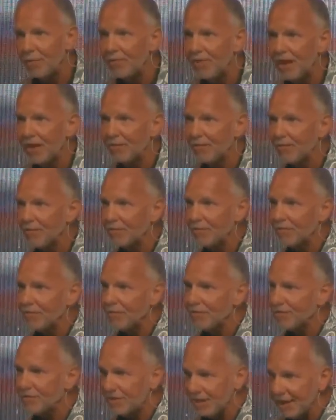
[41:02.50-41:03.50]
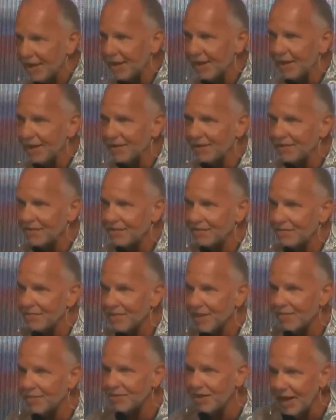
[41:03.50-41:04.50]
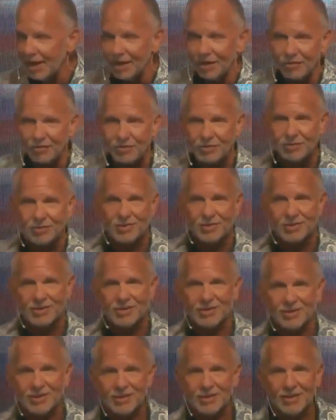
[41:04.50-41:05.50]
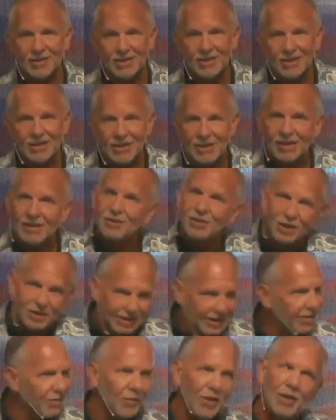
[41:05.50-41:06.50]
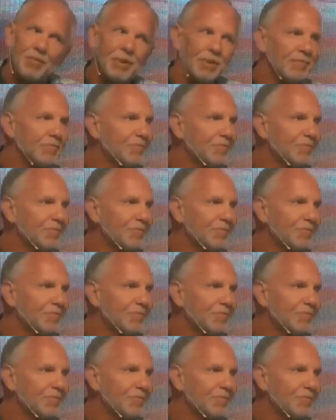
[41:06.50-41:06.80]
them seeing it themselves. It took them women.